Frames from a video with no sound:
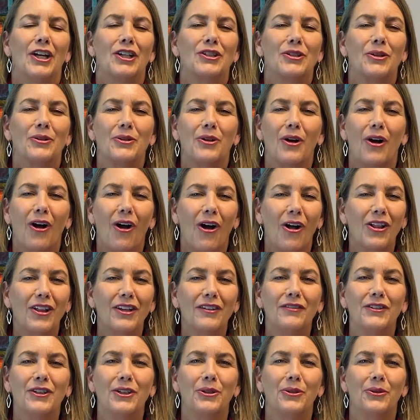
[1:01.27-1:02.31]
So, to all
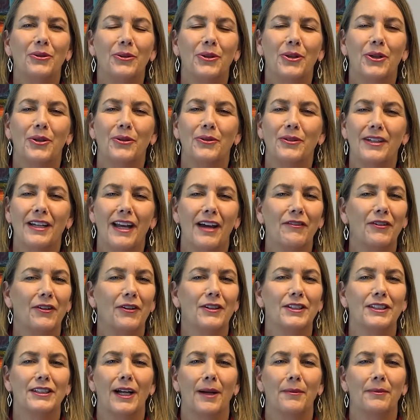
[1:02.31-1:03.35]
of you who
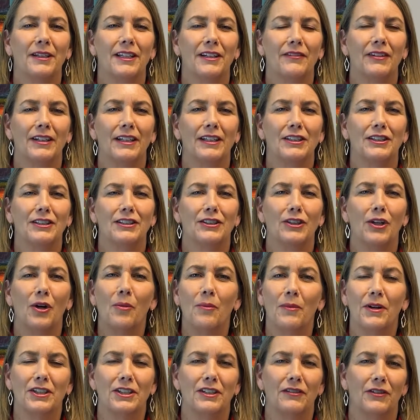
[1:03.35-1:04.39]
never stop giving so
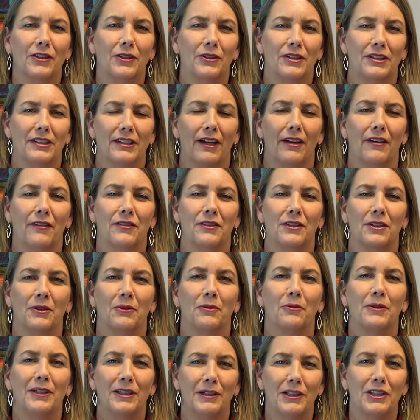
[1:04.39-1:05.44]
much of yourselves,
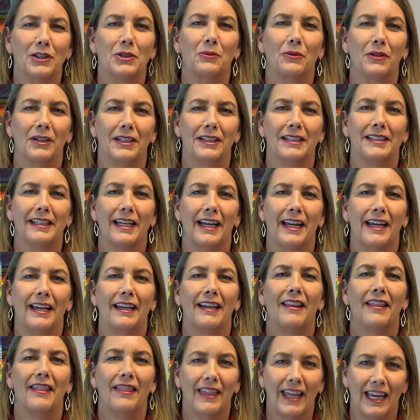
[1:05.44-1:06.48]
we just want to say
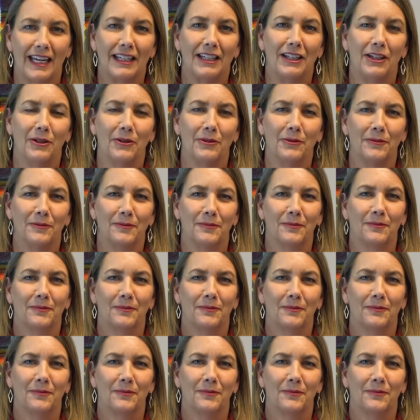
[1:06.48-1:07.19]
thank you.